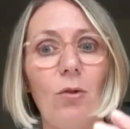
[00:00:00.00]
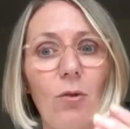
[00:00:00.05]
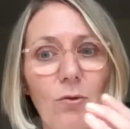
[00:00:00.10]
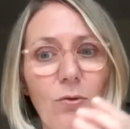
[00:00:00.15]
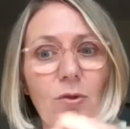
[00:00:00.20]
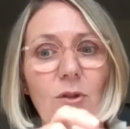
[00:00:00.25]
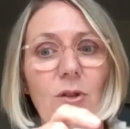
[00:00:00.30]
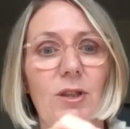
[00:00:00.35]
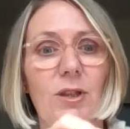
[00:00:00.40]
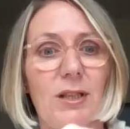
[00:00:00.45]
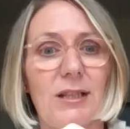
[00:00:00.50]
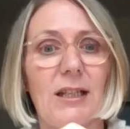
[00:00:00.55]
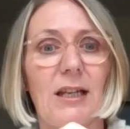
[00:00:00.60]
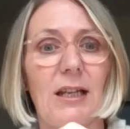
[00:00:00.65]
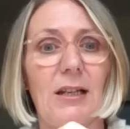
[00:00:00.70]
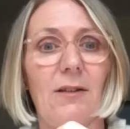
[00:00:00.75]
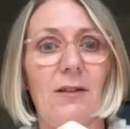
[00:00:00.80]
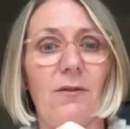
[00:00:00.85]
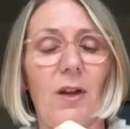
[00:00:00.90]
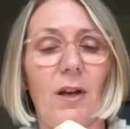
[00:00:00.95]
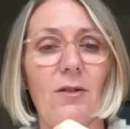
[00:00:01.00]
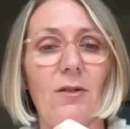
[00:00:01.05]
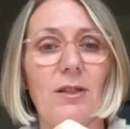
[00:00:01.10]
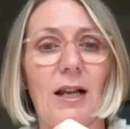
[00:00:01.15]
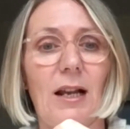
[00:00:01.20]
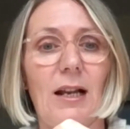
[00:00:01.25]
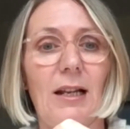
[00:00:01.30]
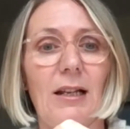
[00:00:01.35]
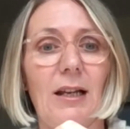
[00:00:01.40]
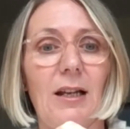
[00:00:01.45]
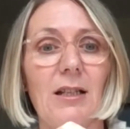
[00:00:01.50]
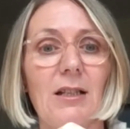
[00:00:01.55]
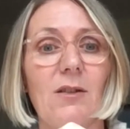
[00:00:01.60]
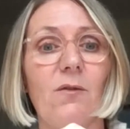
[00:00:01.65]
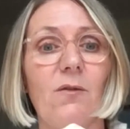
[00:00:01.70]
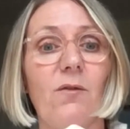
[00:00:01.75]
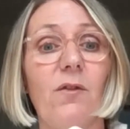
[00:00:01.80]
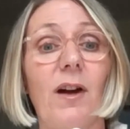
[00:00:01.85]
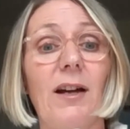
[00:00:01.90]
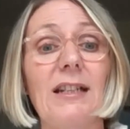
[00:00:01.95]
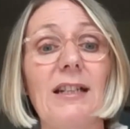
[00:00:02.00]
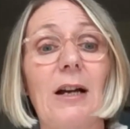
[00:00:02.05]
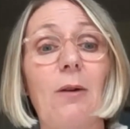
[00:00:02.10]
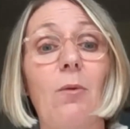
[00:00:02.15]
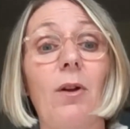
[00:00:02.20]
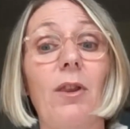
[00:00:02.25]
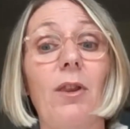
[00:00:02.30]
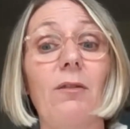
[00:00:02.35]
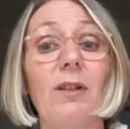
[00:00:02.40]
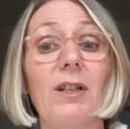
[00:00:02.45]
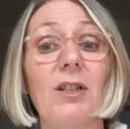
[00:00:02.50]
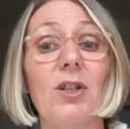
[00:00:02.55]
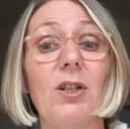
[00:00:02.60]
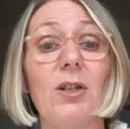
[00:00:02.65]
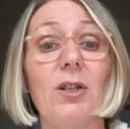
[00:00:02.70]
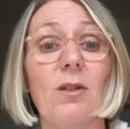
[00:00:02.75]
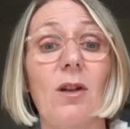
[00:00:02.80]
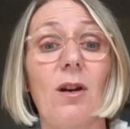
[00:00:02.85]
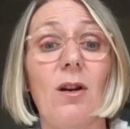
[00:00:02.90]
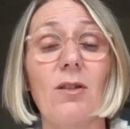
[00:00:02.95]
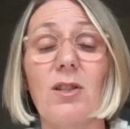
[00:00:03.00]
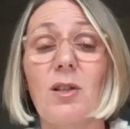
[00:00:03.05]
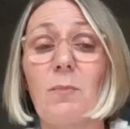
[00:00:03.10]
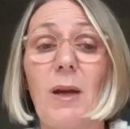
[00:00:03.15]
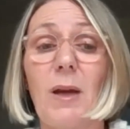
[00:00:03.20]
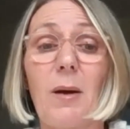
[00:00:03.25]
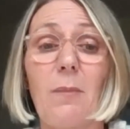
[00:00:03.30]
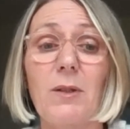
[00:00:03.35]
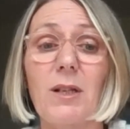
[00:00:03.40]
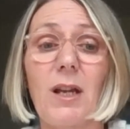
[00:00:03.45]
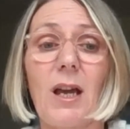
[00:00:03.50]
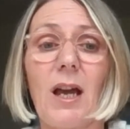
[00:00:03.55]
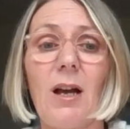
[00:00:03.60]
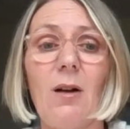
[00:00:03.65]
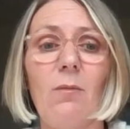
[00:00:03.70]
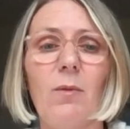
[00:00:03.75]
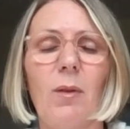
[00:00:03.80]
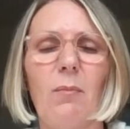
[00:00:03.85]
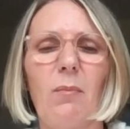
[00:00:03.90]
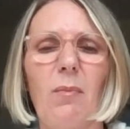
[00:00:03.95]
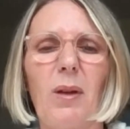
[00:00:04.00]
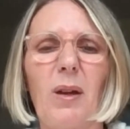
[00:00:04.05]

under the skin of those delegates and find out what their issues are to be able to help them.